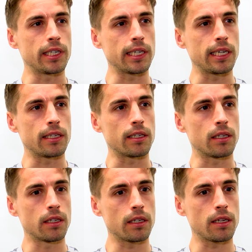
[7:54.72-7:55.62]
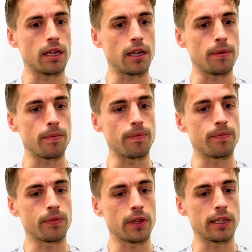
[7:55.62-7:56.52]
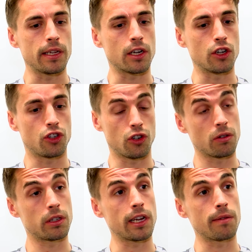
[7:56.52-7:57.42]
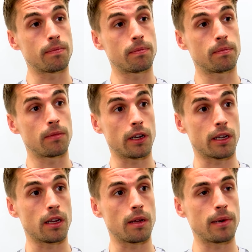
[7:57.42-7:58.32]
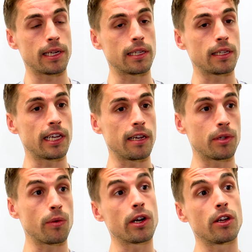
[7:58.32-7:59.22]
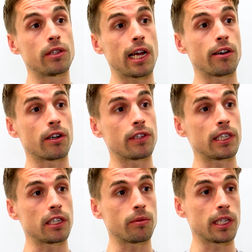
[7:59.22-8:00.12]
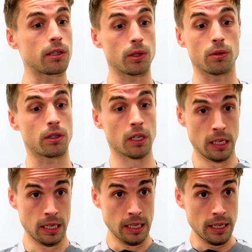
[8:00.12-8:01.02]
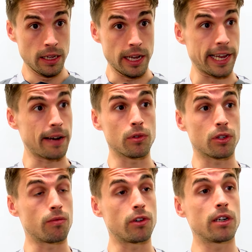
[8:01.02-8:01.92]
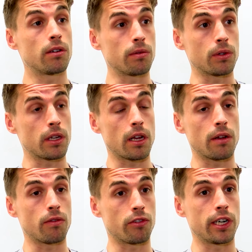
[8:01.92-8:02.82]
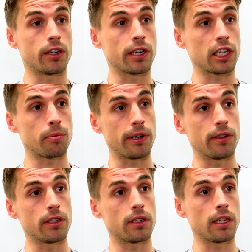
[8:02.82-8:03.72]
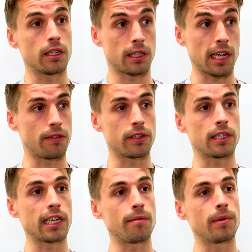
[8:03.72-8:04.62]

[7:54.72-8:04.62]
season, um, and then I couldn't struggle to get like a place in the team. So I went on loan to Harrogate for six weeks, which was again was unreal. It was a really good experience. It's obviously, same